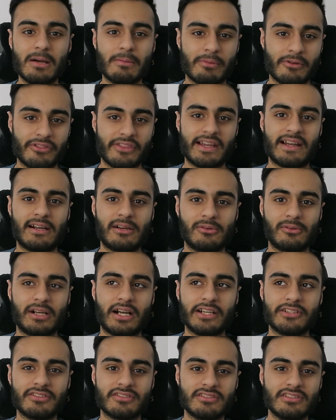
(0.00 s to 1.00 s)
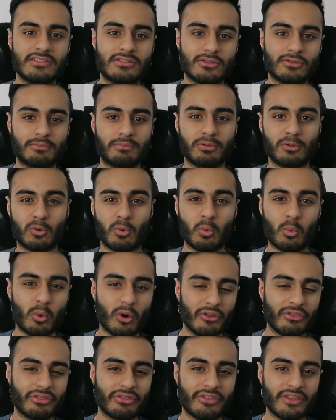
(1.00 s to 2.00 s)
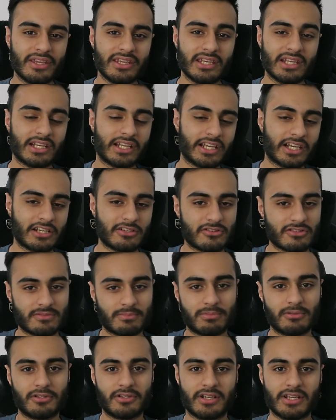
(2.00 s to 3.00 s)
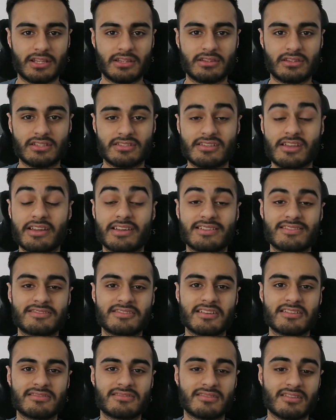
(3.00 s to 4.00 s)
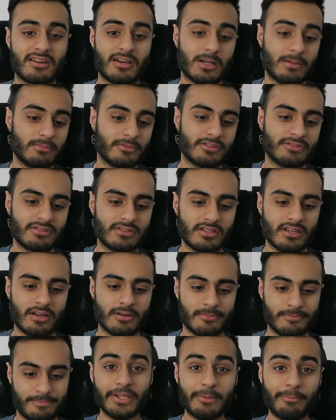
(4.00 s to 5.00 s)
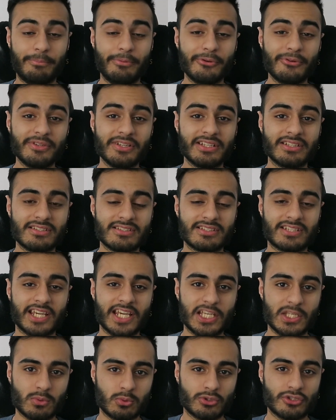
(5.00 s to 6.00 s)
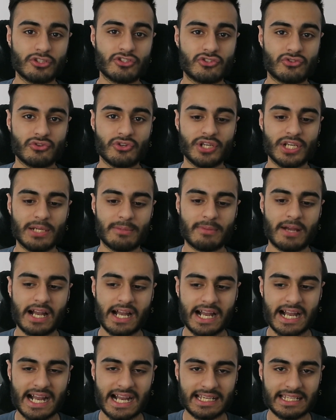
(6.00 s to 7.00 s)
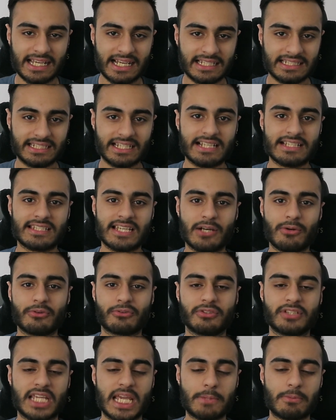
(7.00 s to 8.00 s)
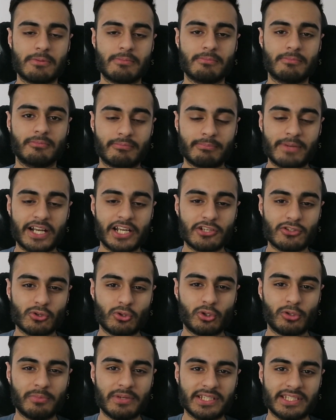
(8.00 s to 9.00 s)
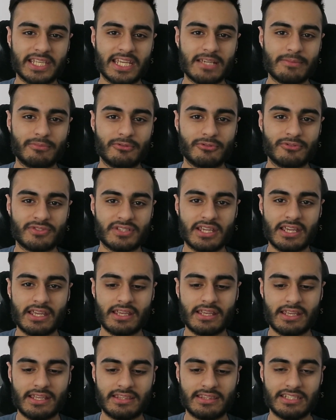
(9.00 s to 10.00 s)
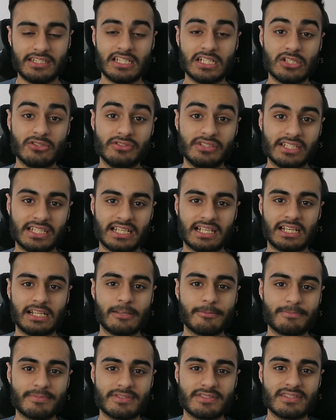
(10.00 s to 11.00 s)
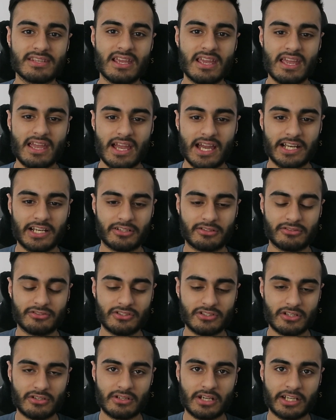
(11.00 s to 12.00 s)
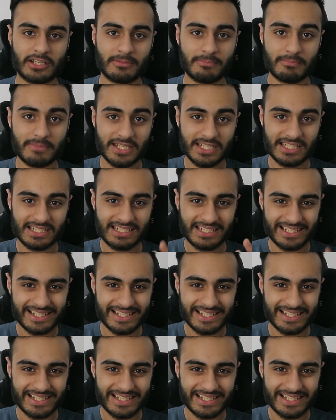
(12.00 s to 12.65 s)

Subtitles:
But now I just need to unplug one thing and I can just plug in the second sensor and I'm good to go. Now building in this case was a dream. I liked how I could cable manage all my cables in the included clips, and I could, I can make it